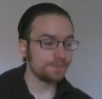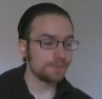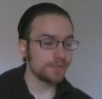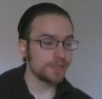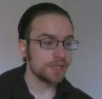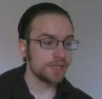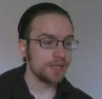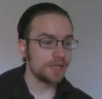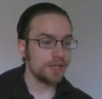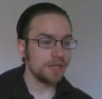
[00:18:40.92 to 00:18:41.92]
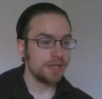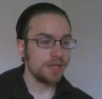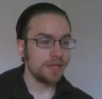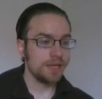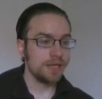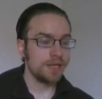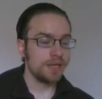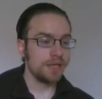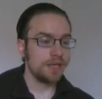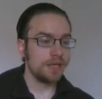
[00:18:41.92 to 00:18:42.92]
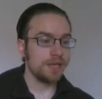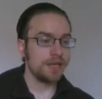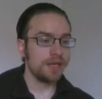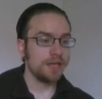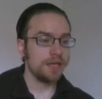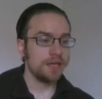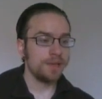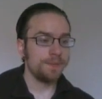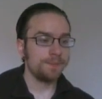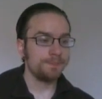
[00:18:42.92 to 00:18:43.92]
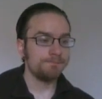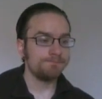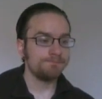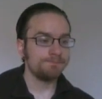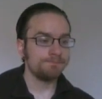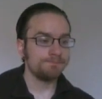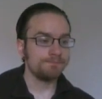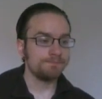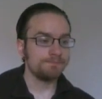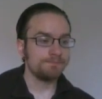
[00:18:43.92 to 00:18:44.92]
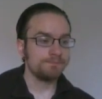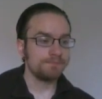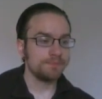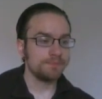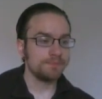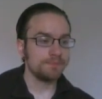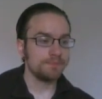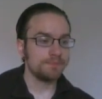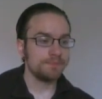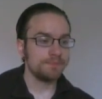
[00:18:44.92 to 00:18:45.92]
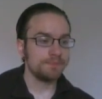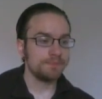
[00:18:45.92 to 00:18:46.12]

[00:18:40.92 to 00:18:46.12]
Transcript: No one is speaking in this clip.